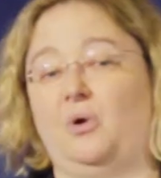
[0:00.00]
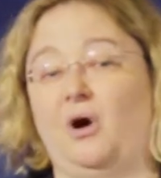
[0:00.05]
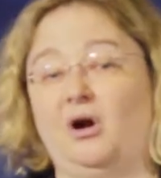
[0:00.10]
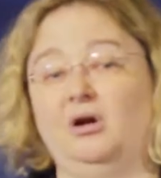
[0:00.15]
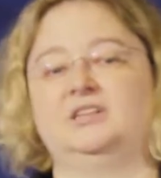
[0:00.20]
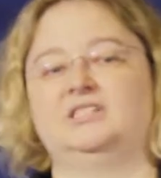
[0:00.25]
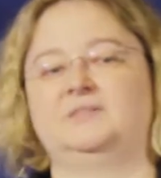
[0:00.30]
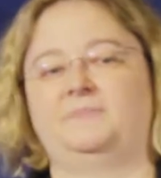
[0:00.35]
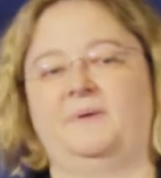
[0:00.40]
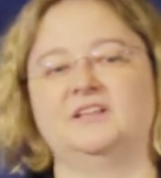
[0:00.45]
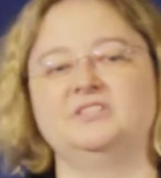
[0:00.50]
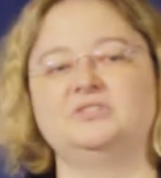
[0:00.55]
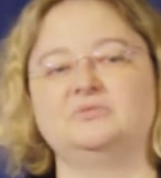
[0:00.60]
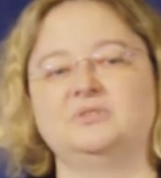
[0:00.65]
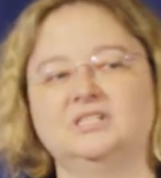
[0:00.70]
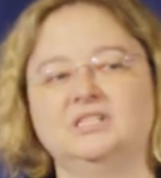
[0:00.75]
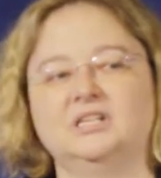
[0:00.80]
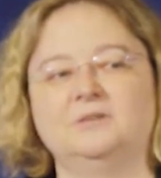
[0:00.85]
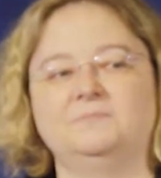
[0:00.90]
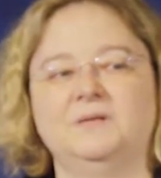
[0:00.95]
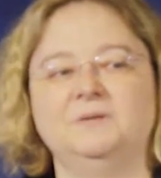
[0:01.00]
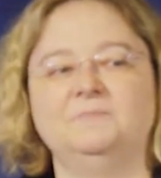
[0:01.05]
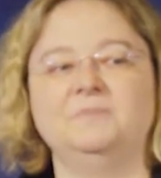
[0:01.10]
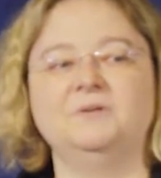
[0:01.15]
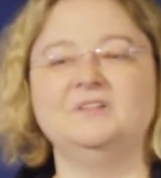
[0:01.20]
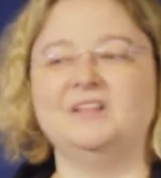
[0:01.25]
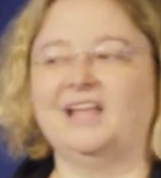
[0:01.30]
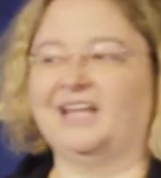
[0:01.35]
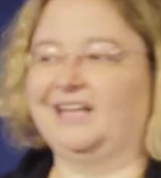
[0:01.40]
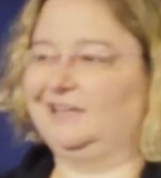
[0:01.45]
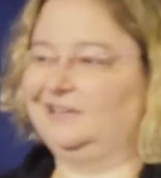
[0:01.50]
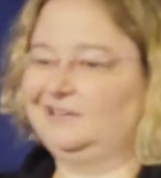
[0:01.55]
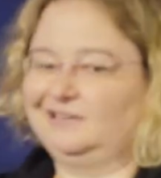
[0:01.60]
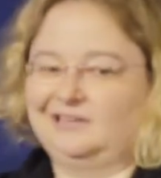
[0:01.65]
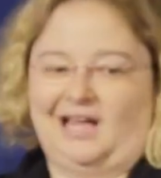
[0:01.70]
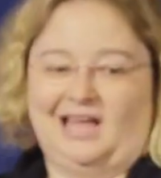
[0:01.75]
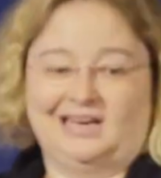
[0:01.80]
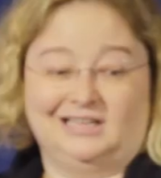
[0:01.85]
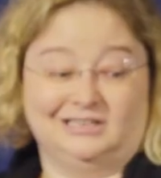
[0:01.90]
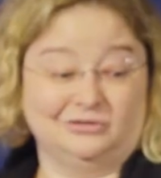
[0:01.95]
who aren't sponsoring their people,
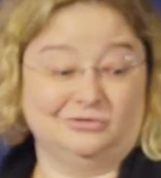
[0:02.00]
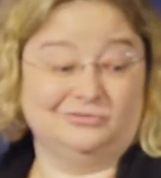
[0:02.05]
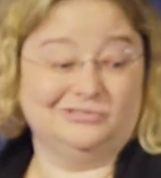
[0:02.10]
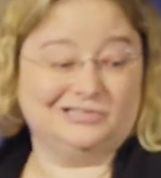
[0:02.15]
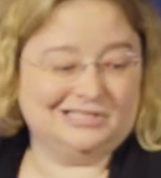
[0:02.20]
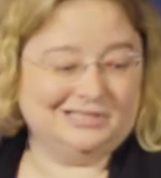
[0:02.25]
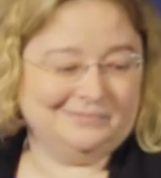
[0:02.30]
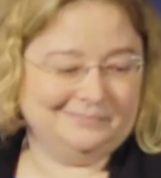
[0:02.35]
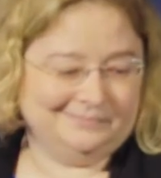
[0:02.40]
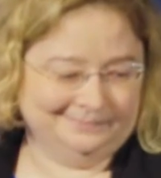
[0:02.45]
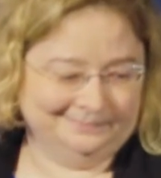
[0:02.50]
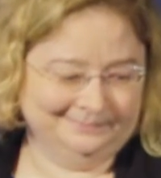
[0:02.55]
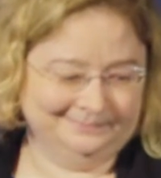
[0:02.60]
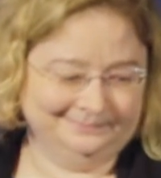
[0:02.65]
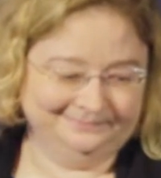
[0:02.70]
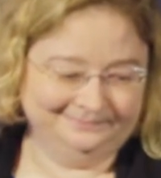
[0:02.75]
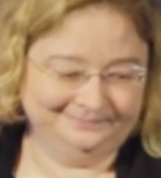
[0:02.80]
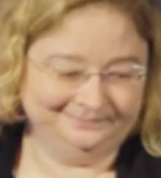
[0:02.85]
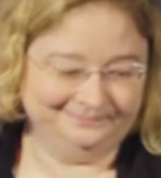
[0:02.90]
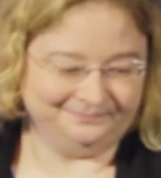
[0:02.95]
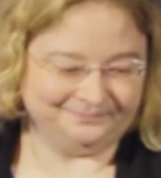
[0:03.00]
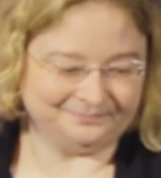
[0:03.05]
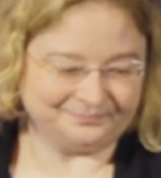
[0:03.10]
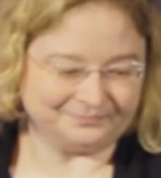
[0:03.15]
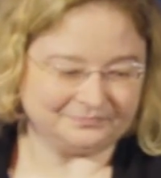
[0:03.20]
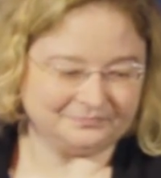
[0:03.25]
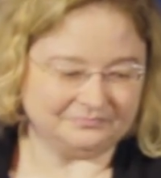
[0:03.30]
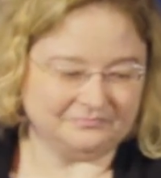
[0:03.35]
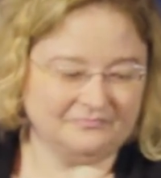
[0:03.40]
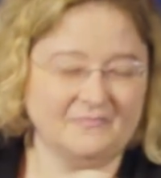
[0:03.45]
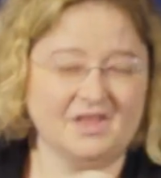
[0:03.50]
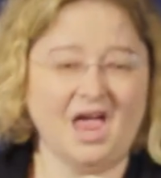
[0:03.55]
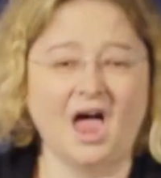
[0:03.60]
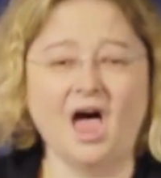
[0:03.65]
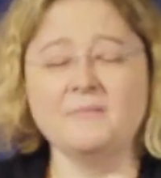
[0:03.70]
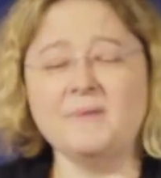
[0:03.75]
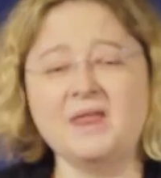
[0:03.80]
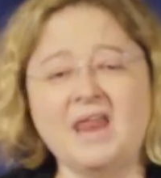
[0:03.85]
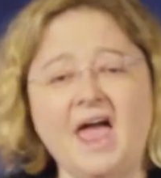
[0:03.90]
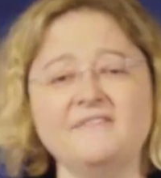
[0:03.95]
like, kind of lose them.
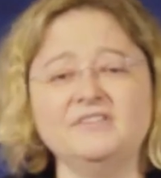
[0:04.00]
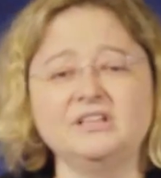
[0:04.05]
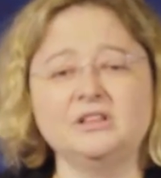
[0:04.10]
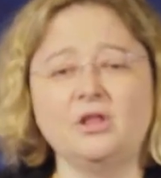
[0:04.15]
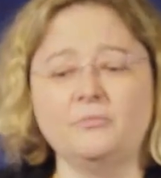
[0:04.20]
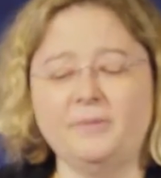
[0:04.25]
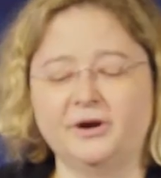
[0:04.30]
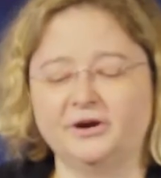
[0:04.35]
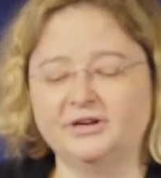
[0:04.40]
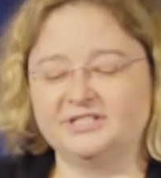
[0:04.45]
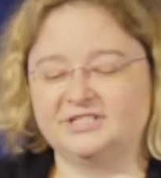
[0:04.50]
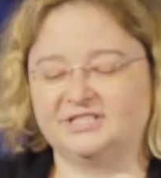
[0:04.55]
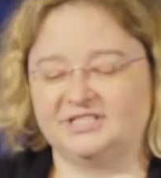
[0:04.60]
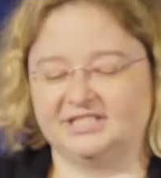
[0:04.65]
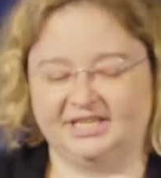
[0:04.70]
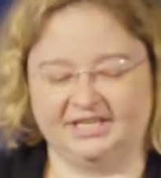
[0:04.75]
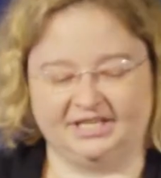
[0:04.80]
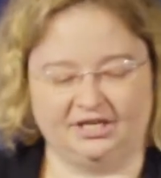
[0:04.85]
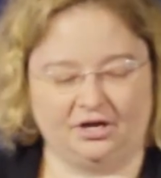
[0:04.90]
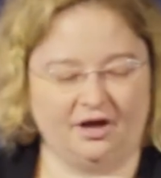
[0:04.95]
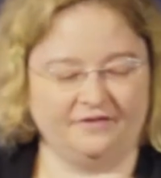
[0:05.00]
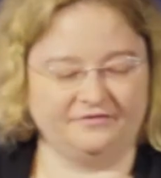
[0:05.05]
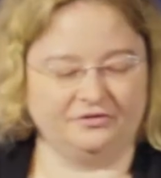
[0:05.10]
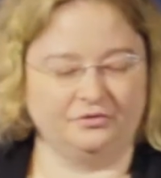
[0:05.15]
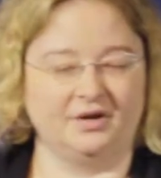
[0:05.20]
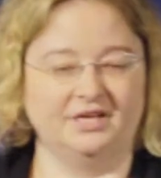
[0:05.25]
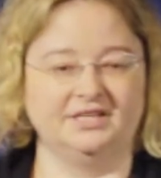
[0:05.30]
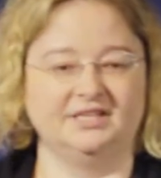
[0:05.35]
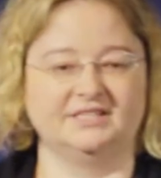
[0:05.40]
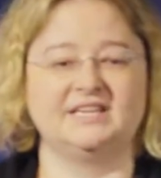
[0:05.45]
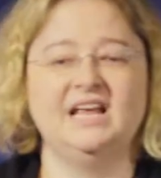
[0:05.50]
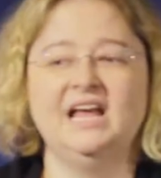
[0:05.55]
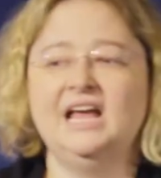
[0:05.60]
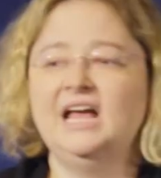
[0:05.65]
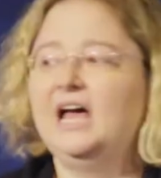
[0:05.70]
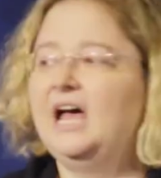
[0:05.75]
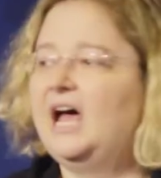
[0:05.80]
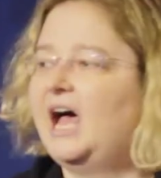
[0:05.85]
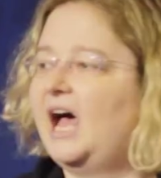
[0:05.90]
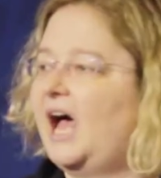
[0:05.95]
And having low barriers to kicking off new ideas.
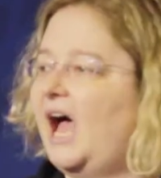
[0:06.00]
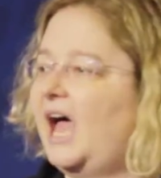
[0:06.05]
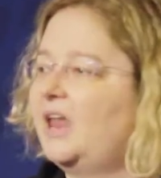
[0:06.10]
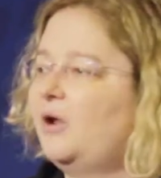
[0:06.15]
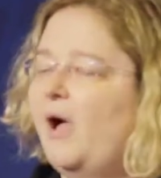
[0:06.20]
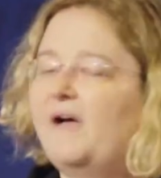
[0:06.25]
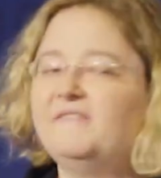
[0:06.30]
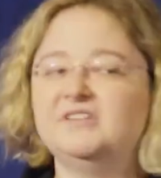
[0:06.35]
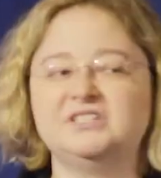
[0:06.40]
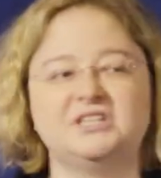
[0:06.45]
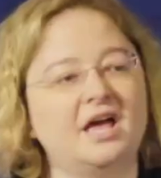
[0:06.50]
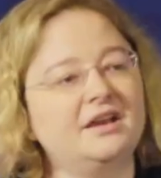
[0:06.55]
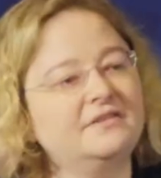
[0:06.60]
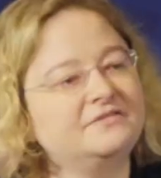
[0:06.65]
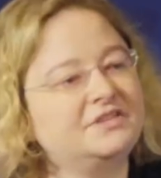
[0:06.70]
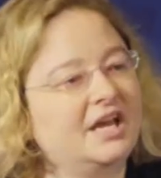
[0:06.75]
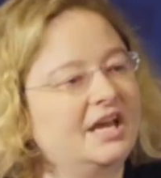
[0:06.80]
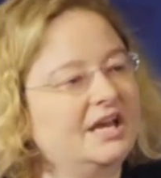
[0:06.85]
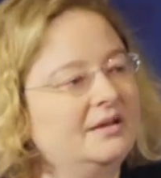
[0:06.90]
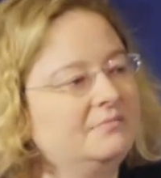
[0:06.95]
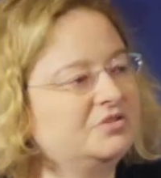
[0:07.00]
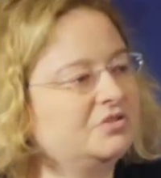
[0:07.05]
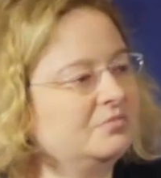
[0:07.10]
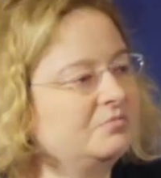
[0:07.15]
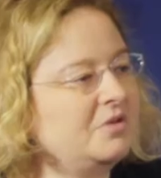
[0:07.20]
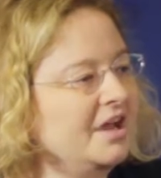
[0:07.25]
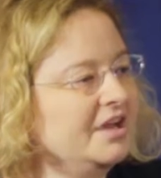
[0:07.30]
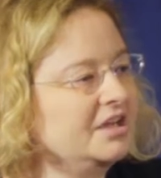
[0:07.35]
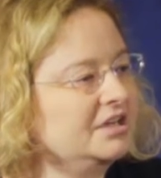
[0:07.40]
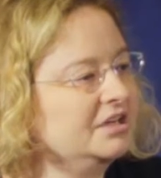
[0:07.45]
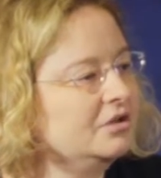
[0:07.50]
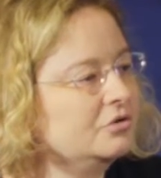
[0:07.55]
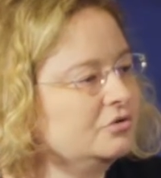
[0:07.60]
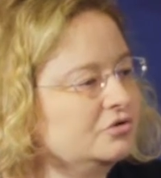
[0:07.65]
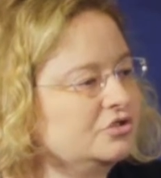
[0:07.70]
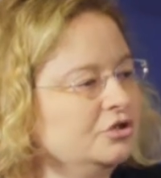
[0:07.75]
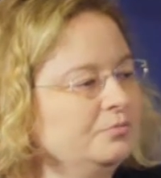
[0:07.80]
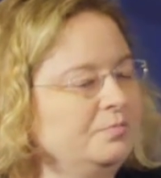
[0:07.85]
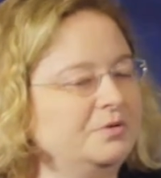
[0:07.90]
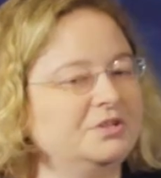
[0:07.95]
I don't have a ton of time, so I'm not going to go
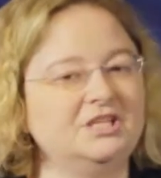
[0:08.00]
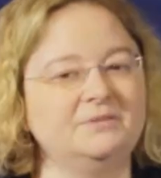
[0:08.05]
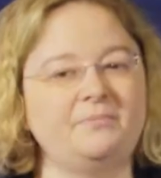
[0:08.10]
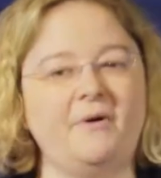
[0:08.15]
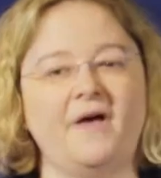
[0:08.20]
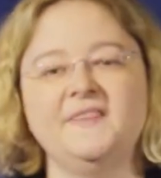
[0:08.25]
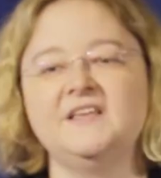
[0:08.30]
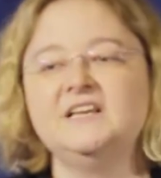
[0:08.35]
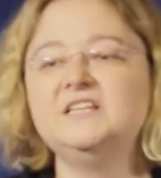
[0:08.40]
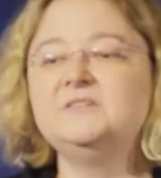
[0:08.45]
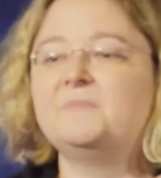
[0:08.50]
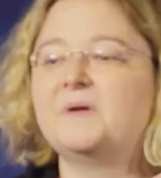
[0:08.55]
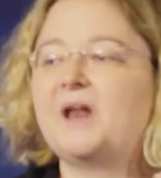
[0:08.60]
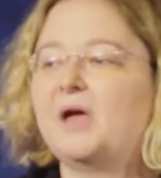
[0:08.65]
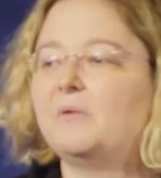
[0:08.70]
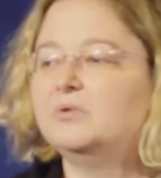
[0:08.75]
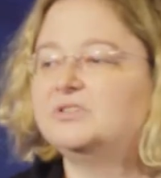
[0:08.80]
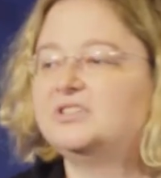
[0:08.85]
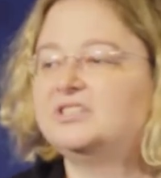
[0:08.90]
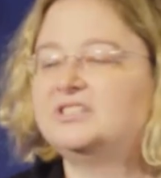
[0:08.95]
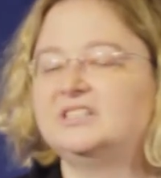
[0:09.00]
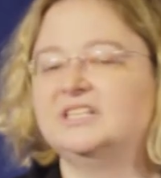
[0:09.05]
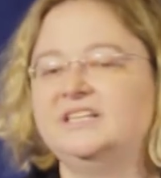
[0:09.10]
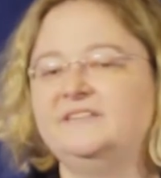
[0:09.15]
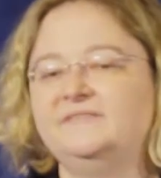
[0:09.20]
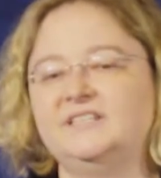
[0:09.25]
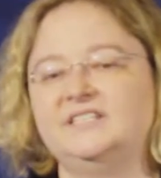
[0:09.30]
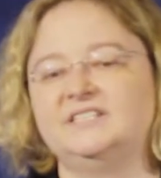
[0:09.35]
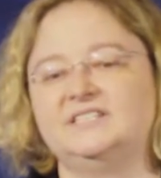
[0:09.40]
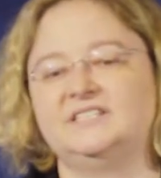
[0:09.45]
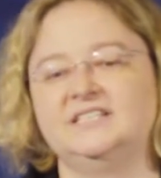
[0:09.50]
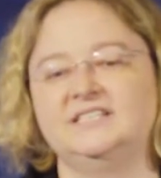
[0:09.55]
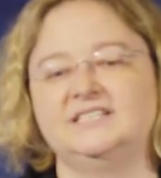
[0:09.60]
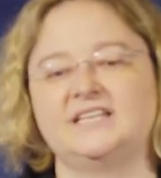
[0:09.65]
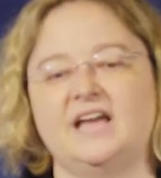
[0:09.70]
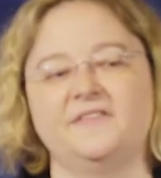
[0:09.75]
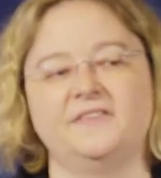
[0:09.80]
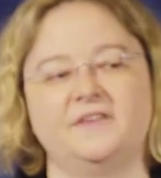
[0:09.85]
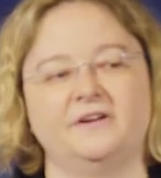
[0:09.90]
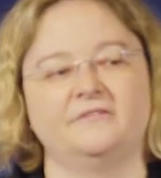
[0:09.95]
super deep on these, but I will just leave these seeds
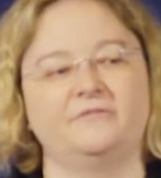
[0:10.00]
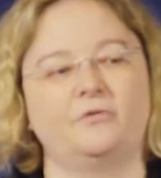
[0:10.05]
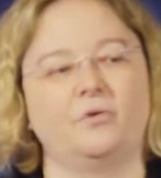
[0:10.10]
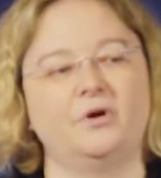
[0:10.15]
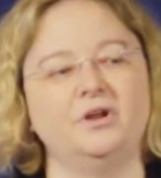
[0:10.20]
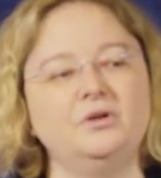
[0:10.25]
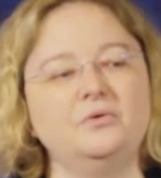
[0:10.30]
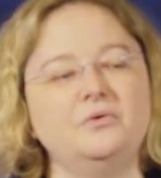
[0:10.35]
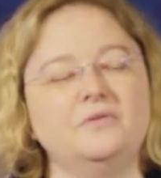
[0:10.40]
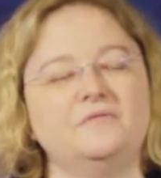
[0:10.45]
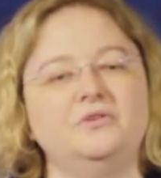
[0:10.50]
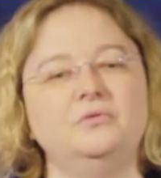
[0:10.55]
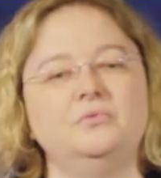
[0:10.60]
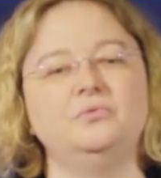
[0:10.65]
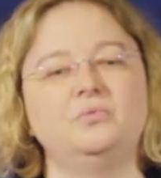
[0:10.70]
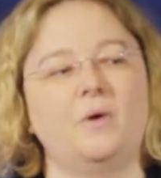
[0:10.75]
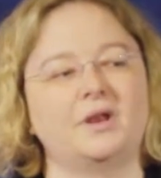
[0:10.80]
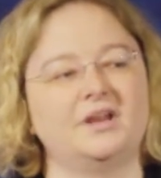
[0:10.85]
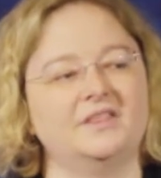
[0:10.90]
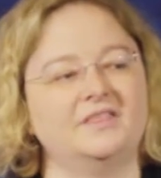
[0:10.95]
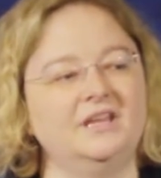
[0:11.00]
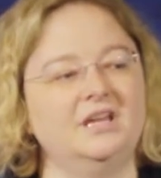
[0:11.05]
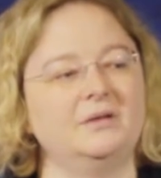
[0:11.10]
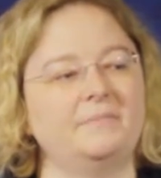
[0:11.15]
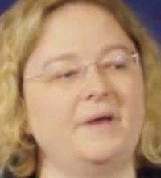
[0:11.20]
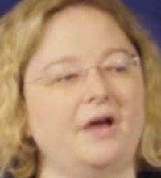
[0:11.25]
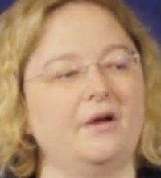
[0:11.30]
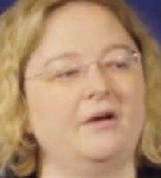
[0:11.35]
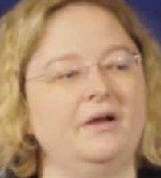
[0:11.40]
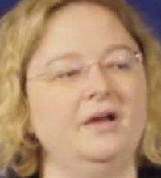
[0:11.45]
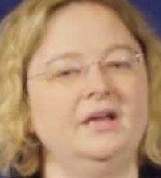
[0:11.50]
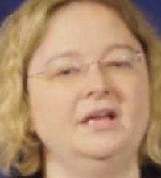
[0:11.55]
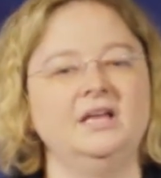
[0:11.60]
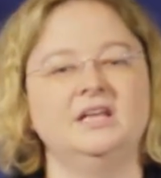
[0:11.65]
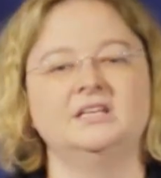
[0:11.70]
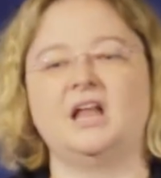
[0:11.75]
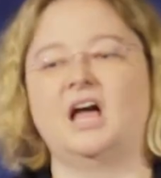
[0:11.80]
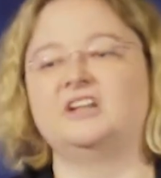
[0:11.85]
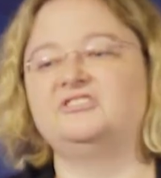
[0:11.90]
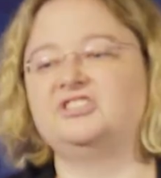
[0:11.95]
out there for you if you want to think
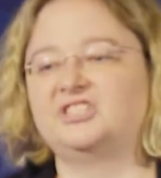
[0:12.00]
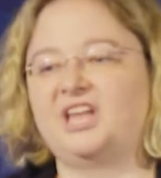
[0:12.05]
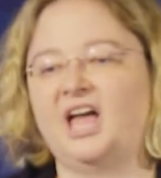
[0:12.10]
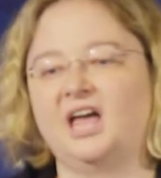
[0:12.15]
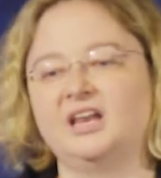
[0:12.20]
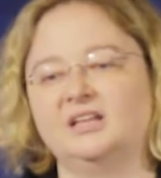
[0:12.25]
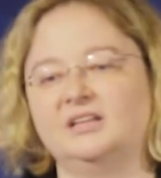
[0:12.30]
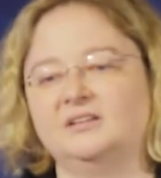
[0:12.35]
about not just how